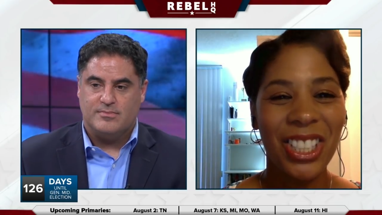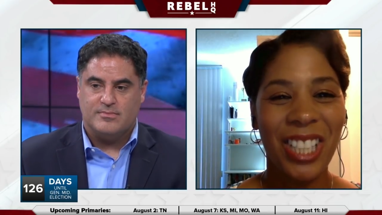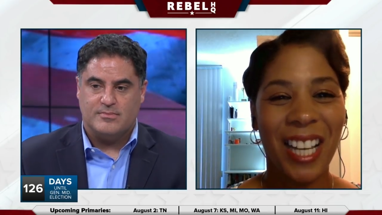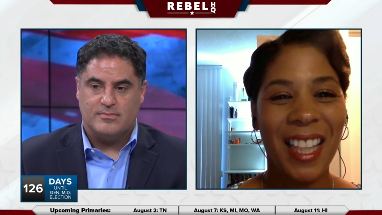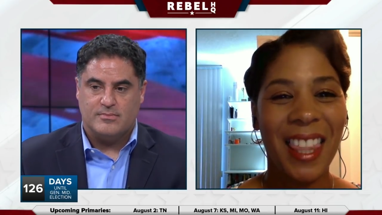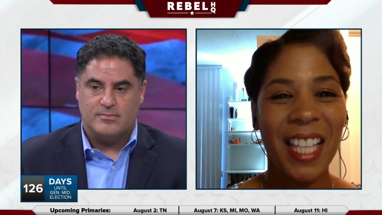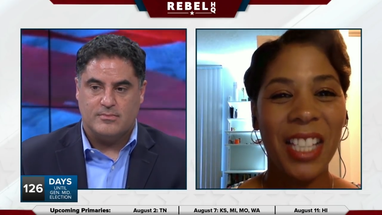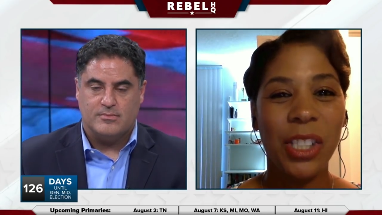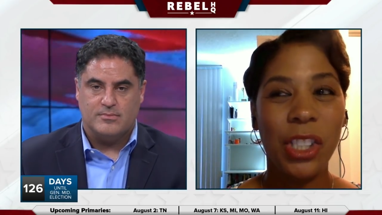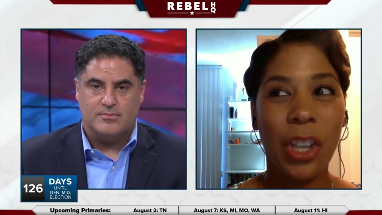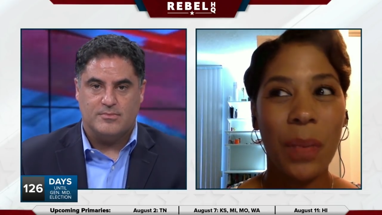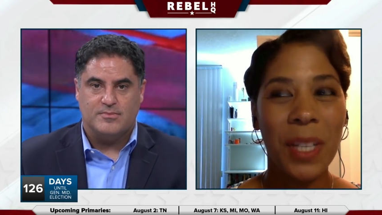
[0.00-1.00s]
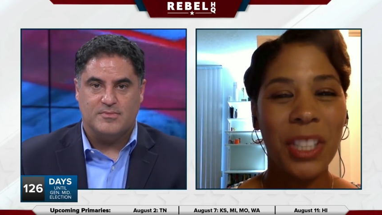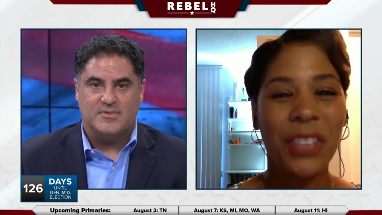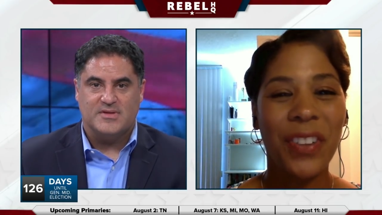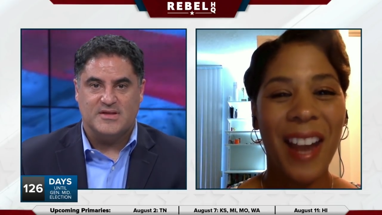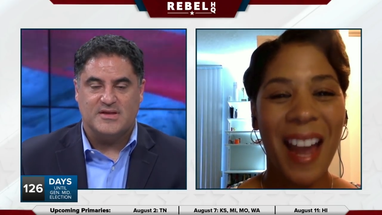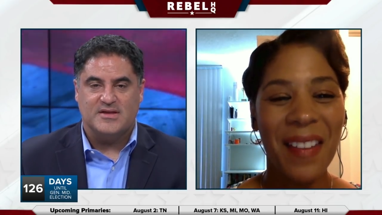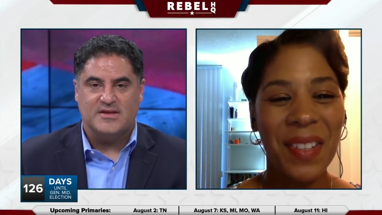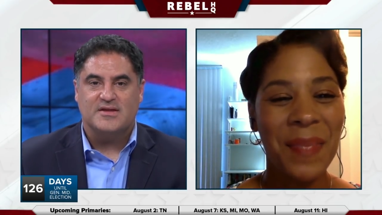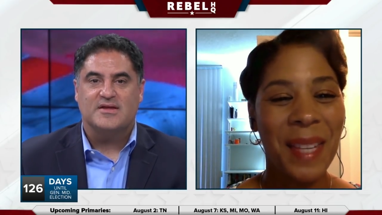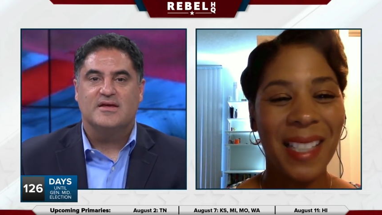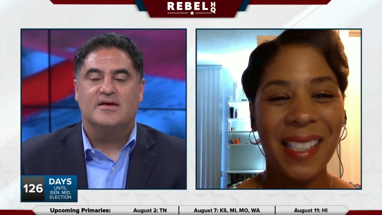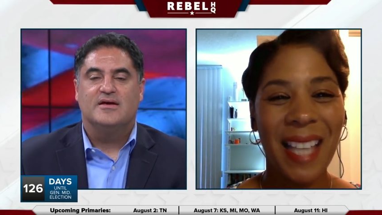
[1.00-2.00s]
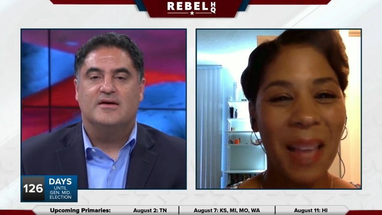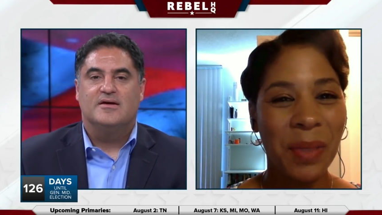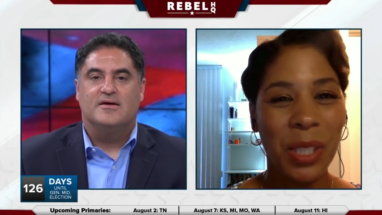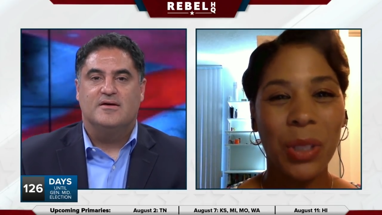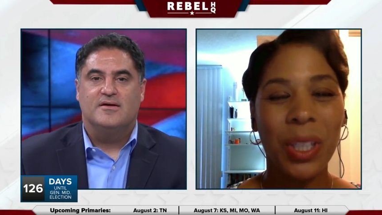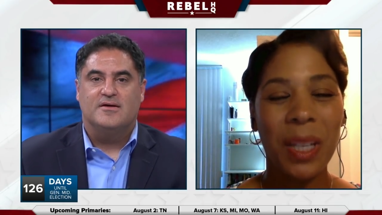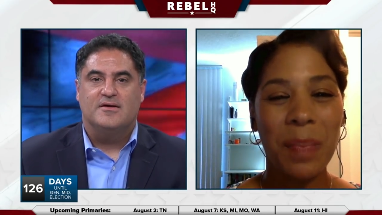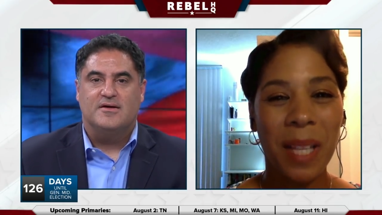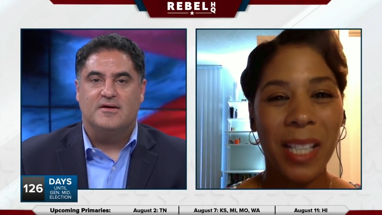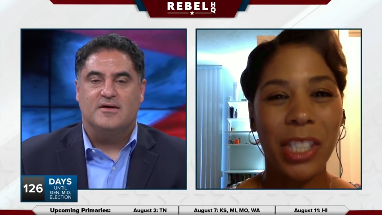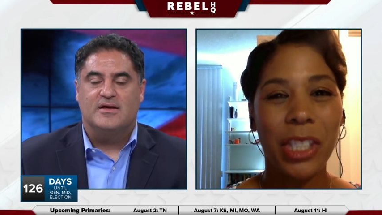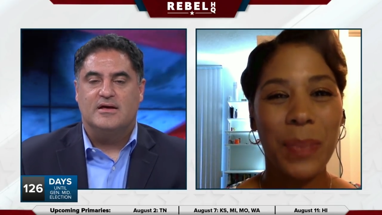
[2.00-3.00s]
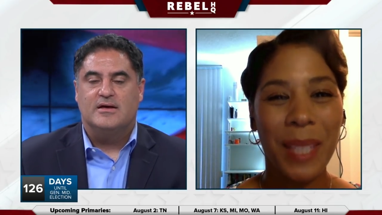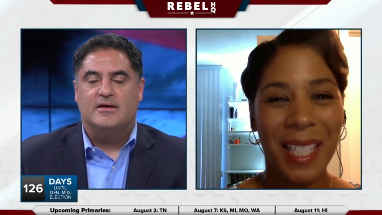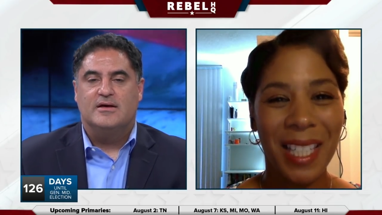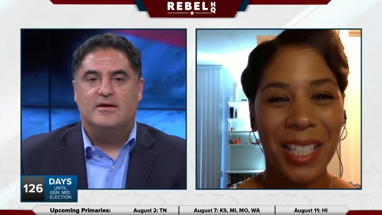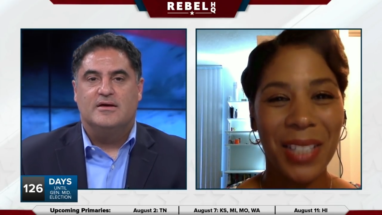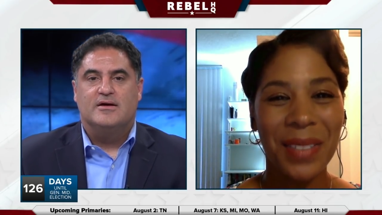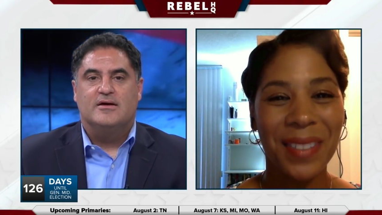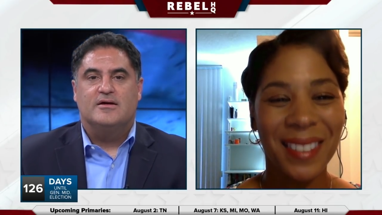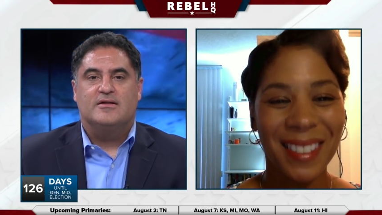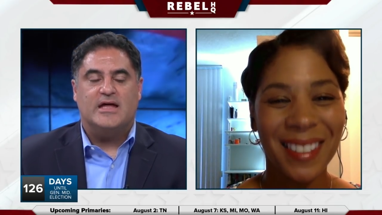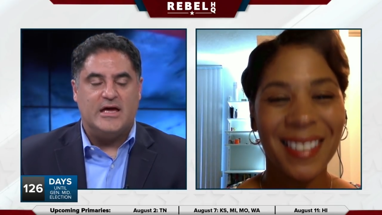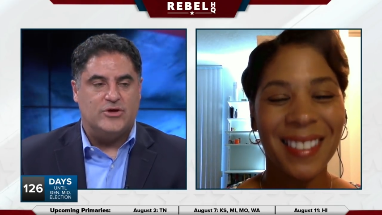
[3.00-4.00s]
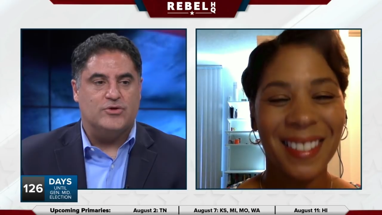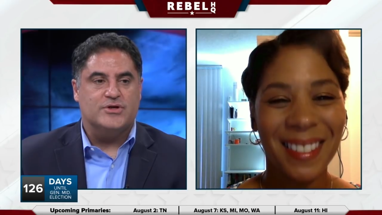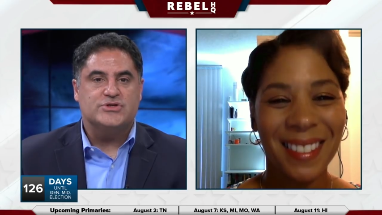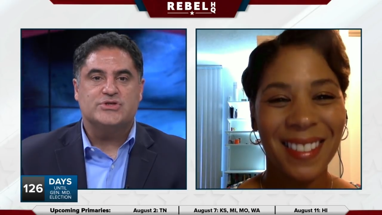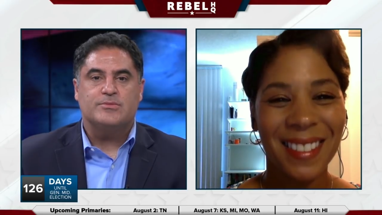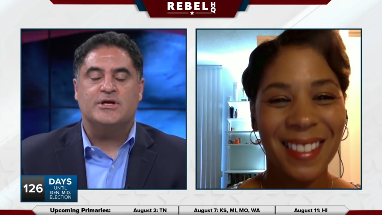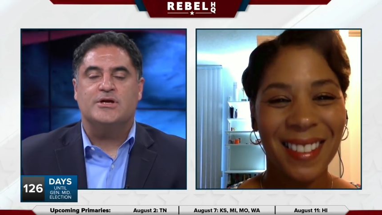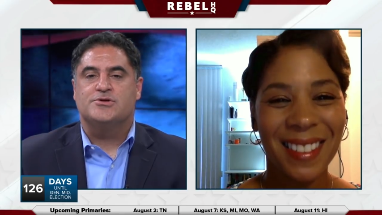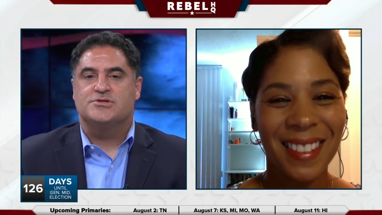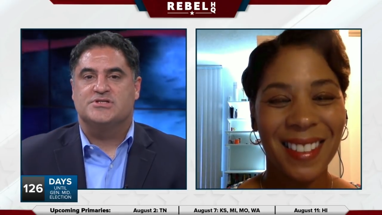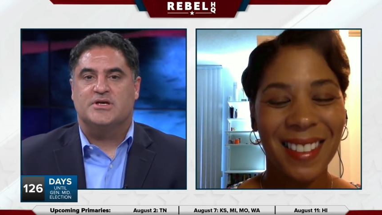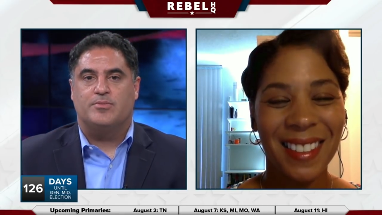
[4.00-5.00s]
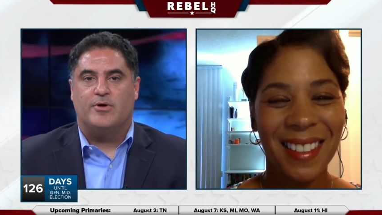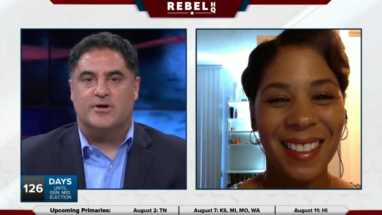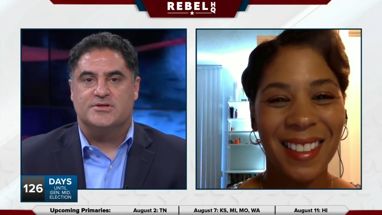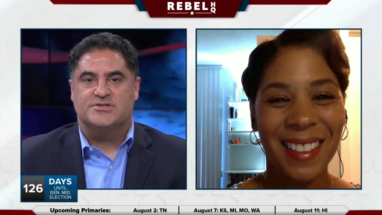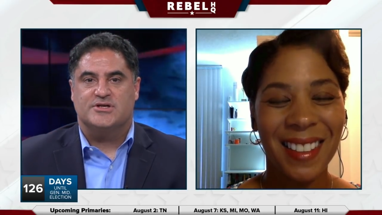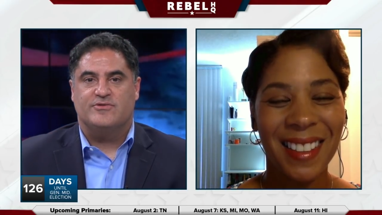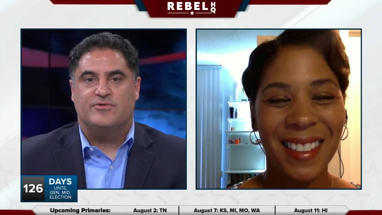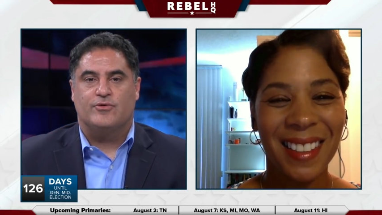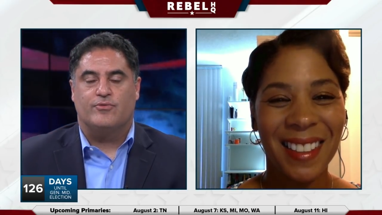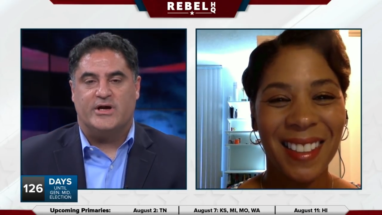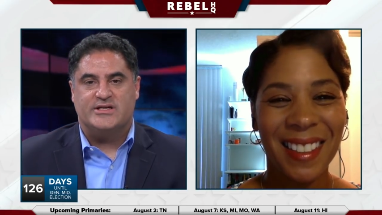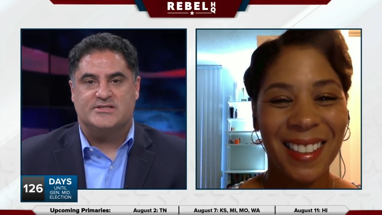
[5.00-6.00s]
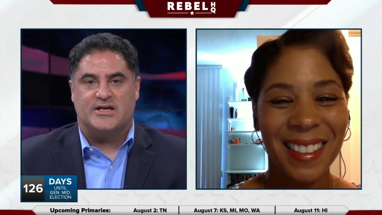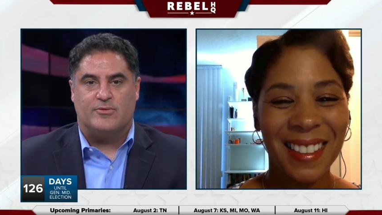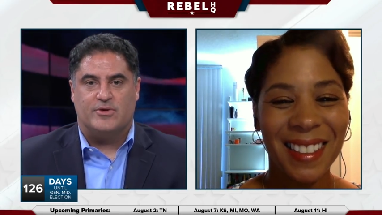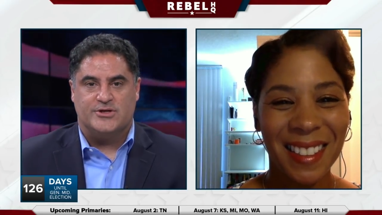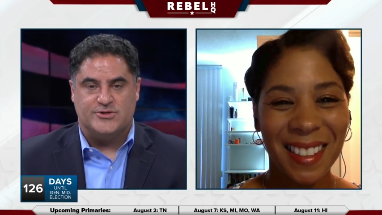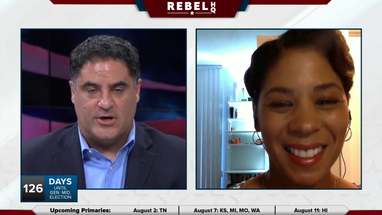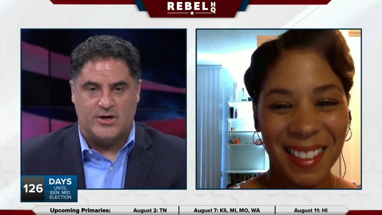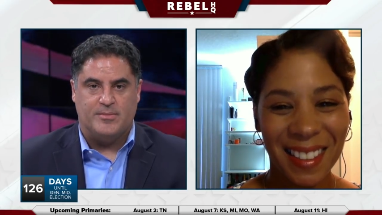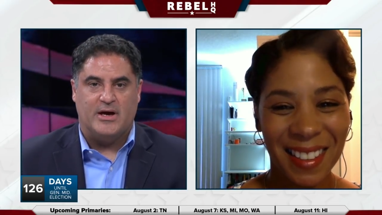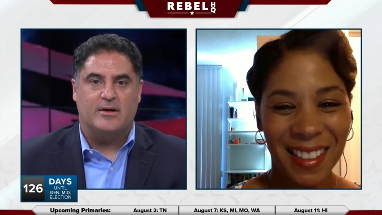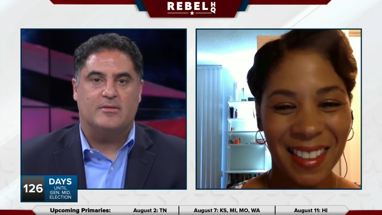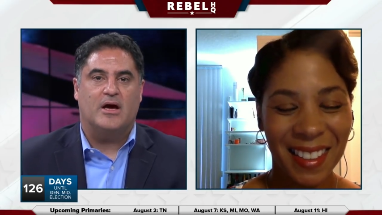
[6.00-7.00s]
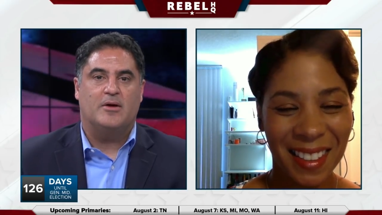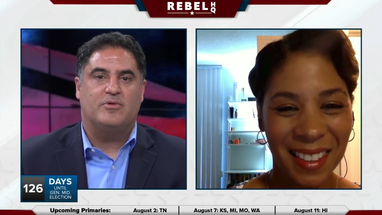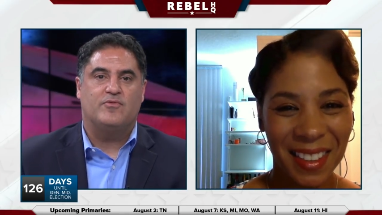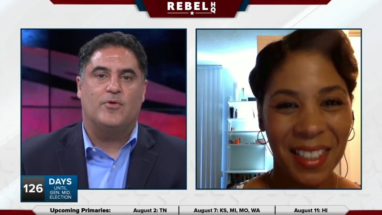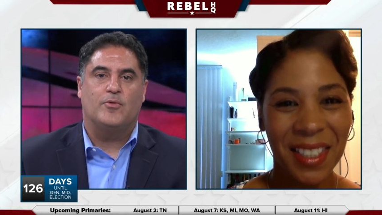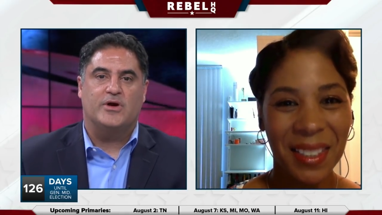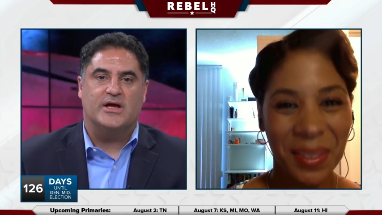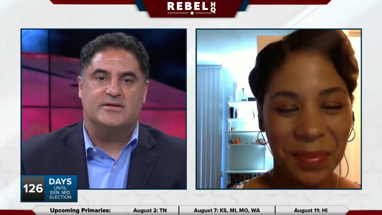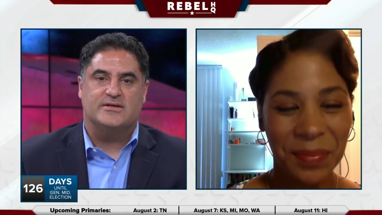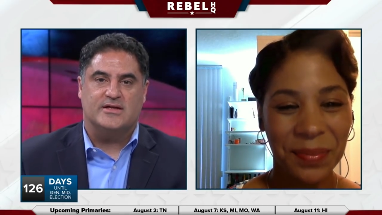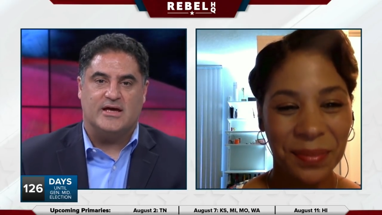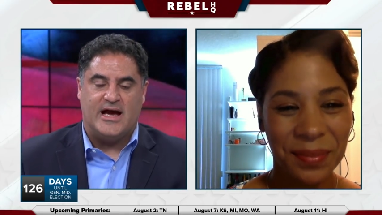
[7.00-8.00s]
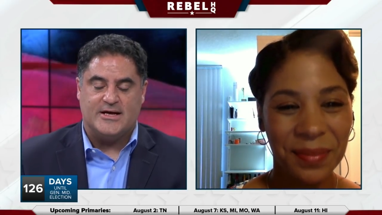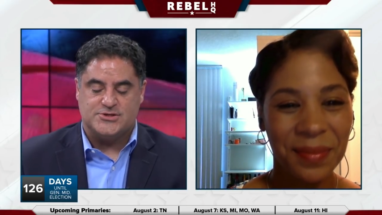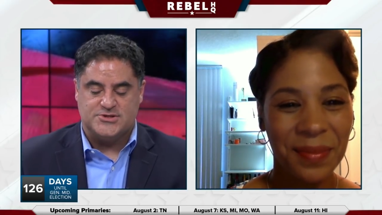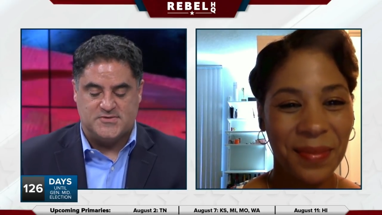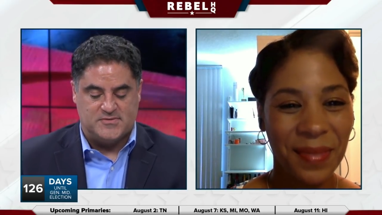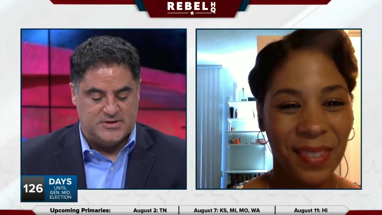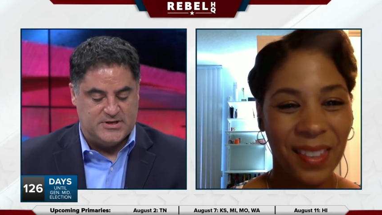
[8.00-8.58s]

Speaker 1: Cenk, thank you so much for having me. It's absolutely a pleasure to be here.
Speaker 2: Thank you. There's so many interesting parts of your race that I want to talk about. Uh, before we get to the actions of the